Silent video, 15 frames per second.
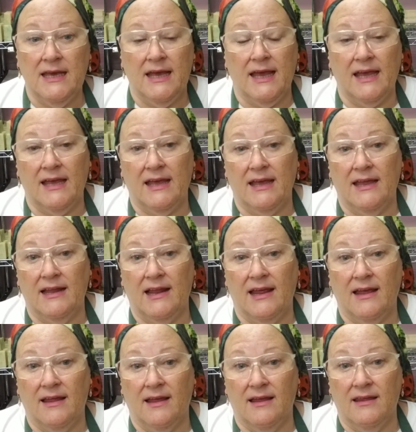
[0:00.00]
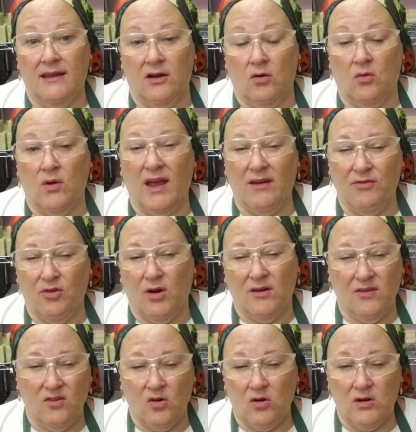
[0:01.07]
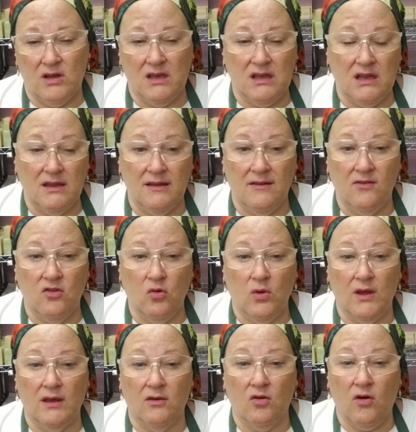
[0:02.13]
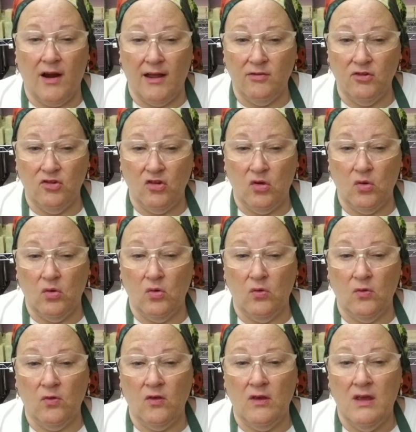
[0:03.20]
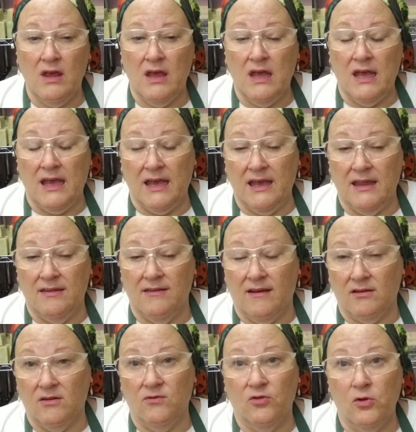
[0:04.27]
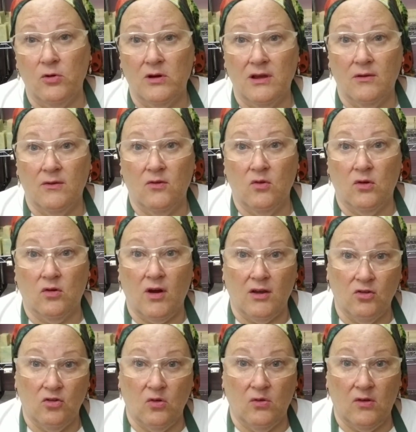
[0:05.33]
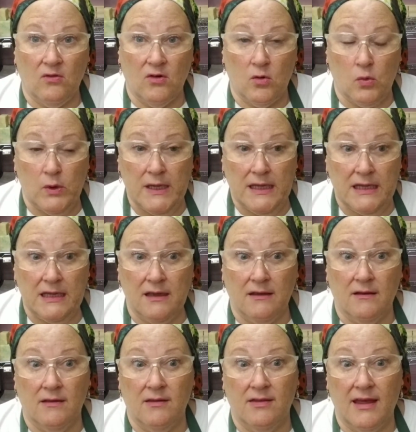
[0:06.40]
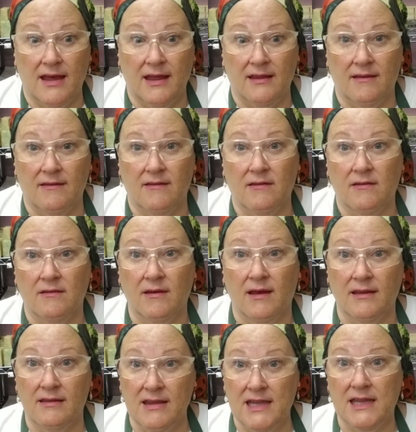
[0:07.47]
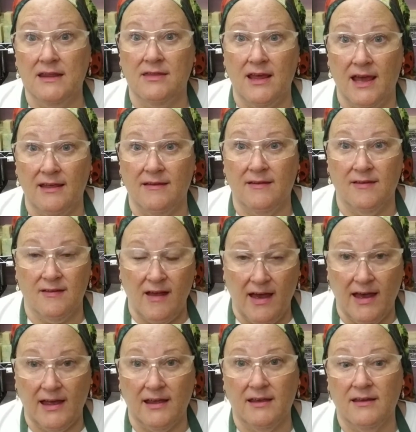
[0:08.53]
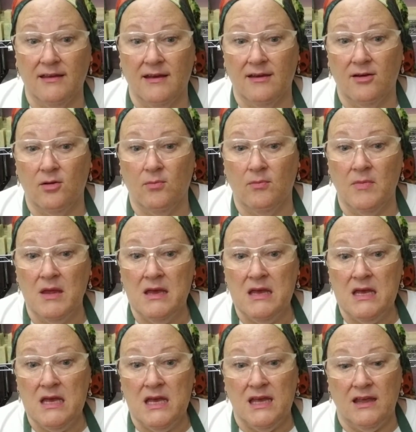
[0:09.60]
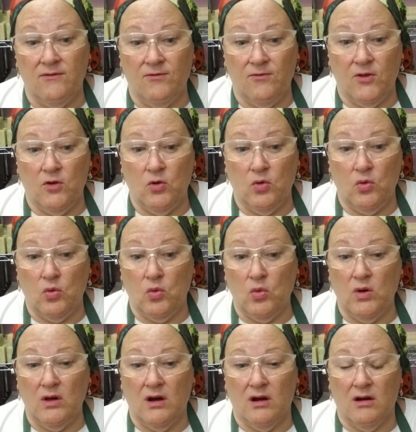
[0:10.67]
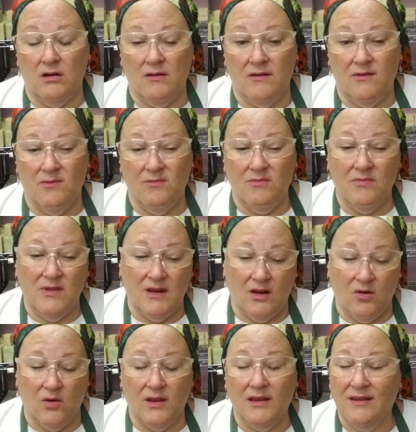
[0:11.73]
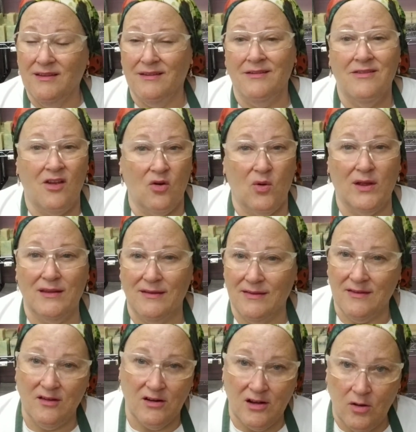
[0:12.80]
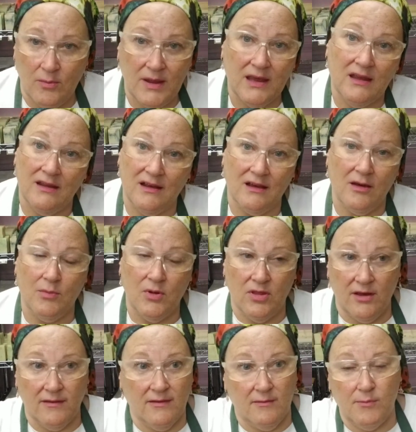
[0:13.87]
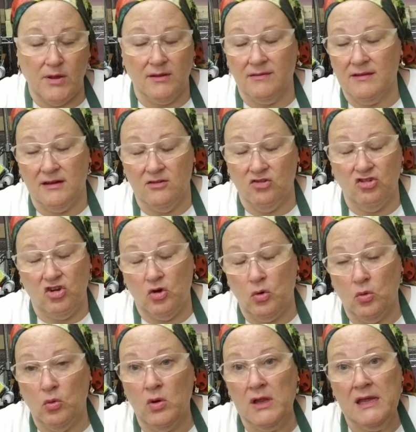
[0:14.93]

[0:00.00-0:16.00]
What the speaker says: And, after I started doing craft shows, and down in Florida, I was doing craft shows every week, that I needed that stock. If you are, and no, I didn't start out making a couple $1,000 at a show